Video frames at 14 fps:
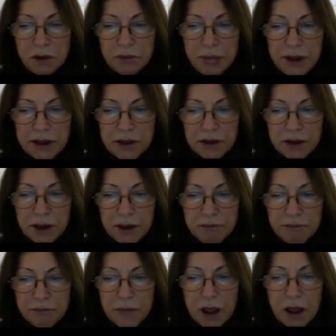battery
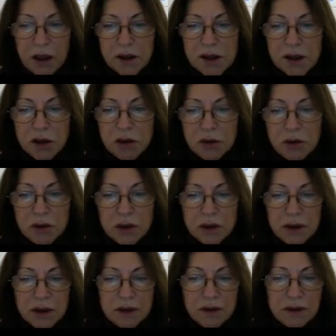are stored
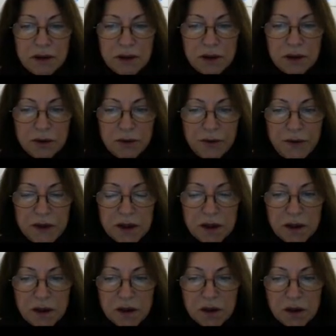at the
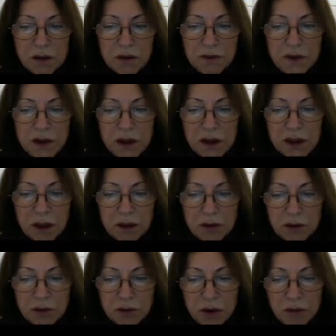surfaces of these
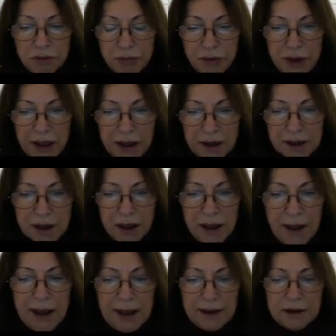two plates.
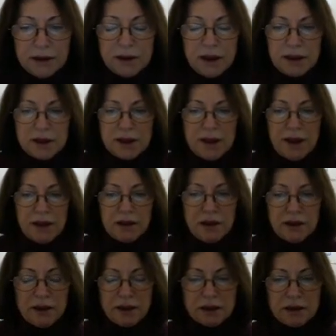And as any
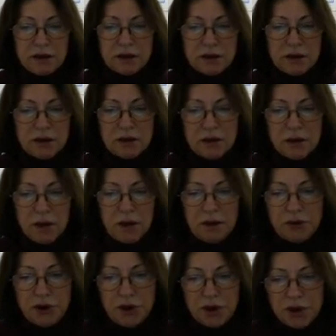electric
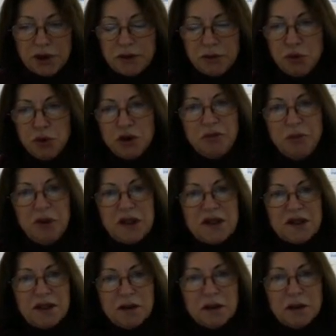charges, would it be
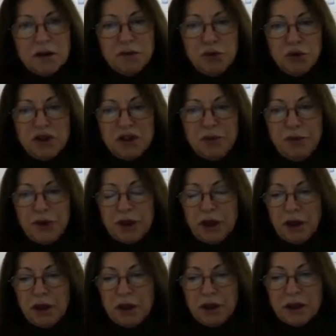single, would it be
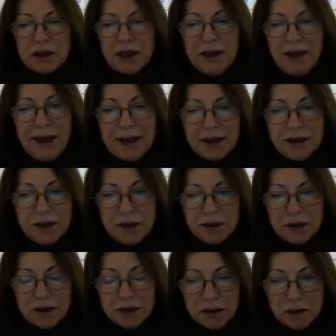
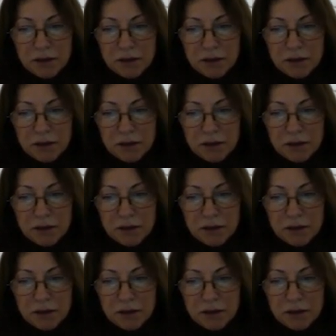collected?